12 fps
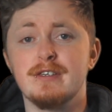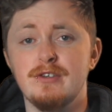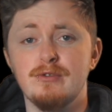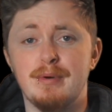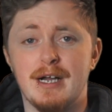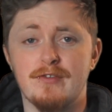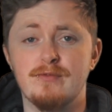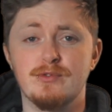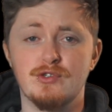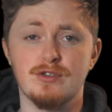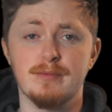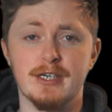you back from
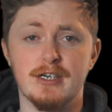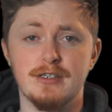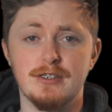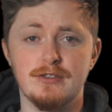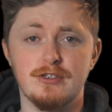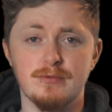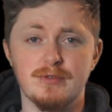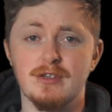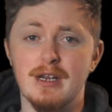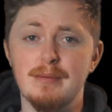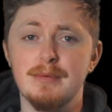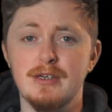streaming on YouTube, so
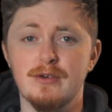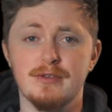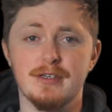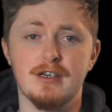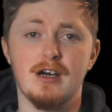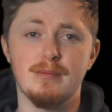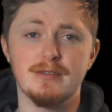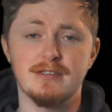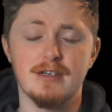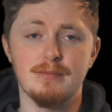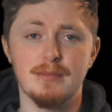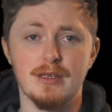let me know in the comments
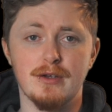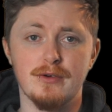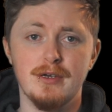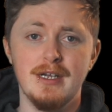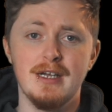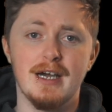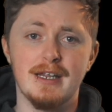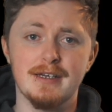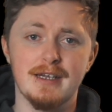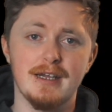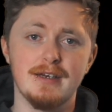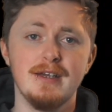down below. And
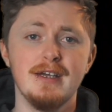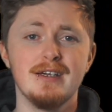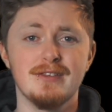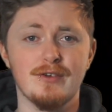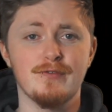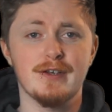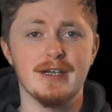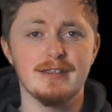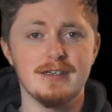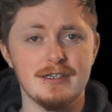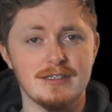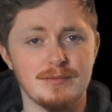again, don't forget to
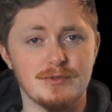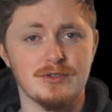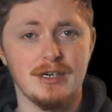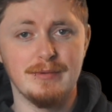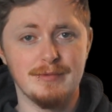hit subscribe and